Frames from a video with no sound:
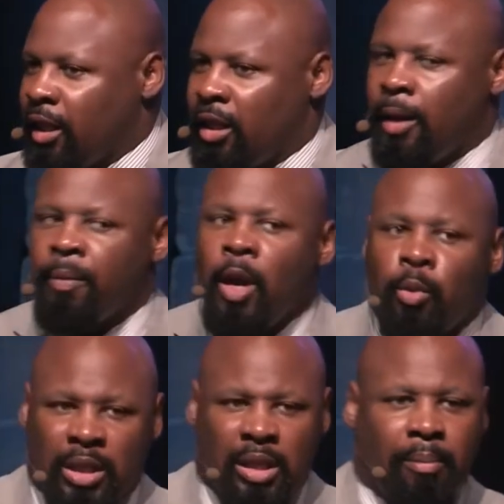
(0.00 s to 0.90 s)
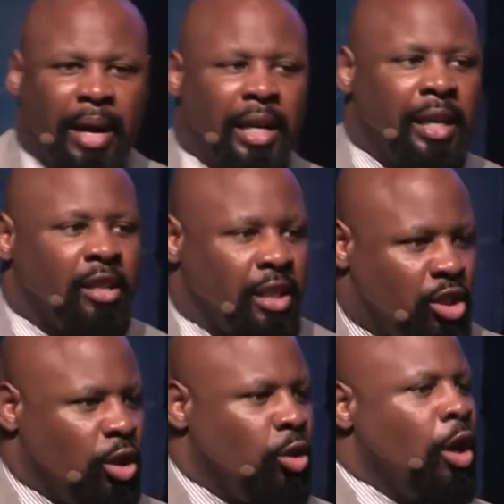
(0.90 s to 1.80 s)
hit them. When somebody yells
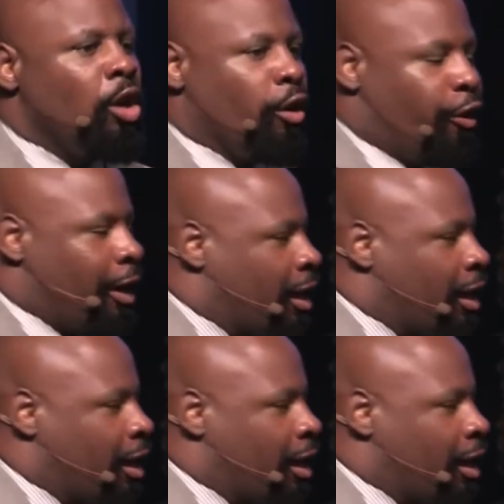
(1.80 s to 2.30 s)
at you, you feel